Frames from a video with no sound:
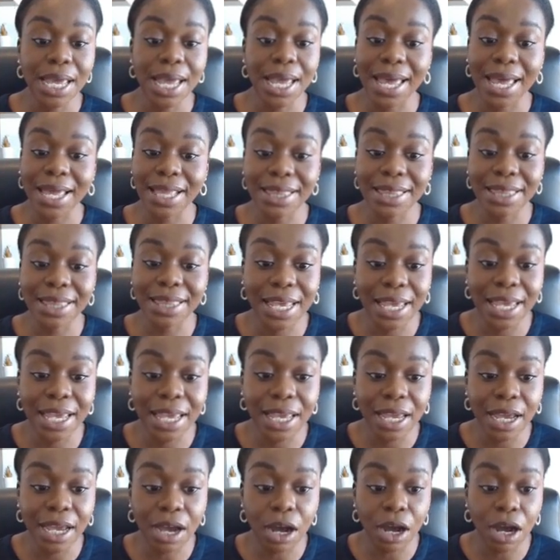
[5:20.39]
and
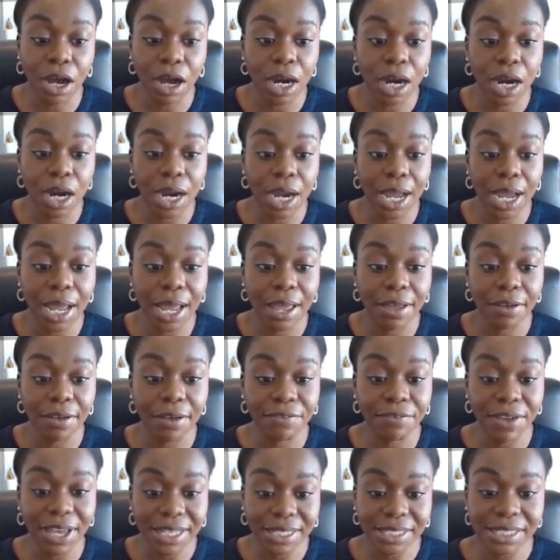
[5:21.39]
they are
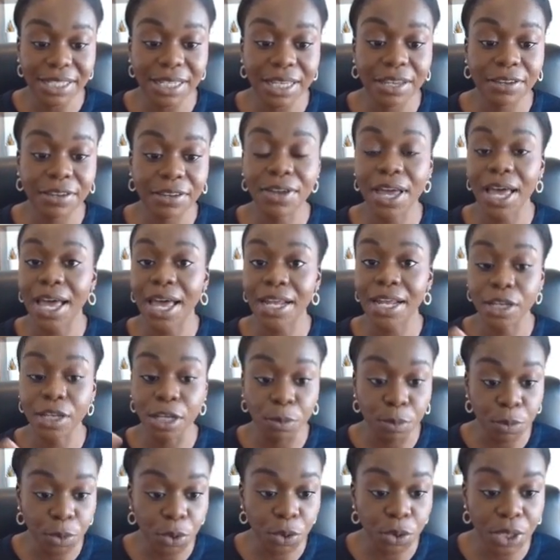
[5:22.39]
effective at
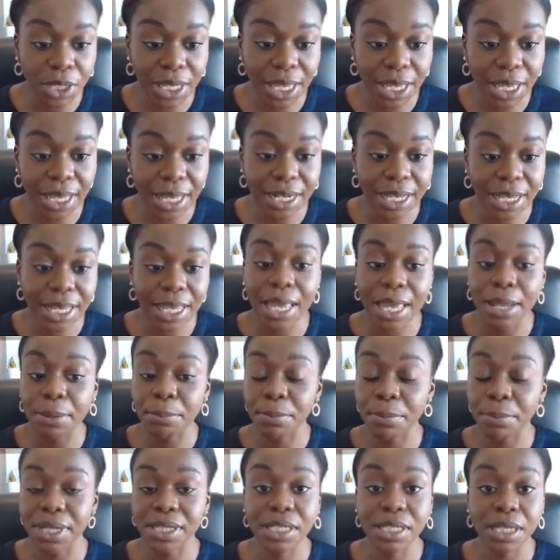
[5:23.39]
communicating
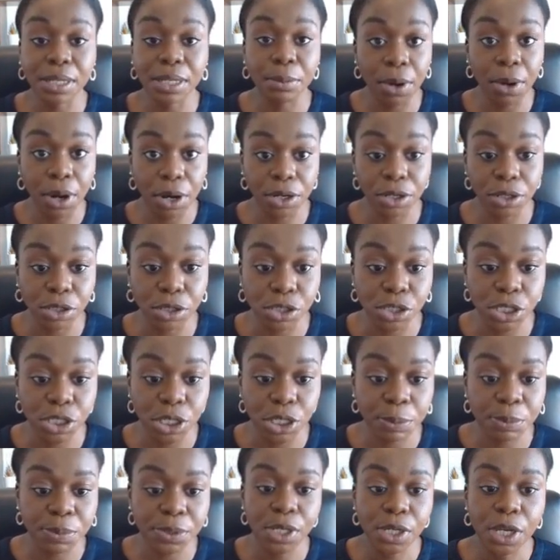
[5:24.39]
and building
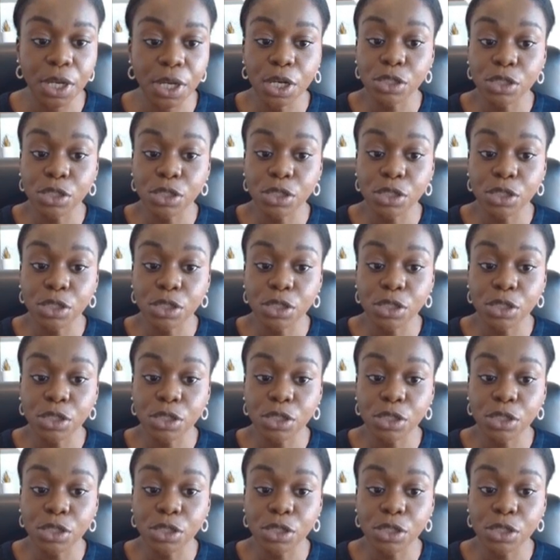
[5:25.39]
partnerships.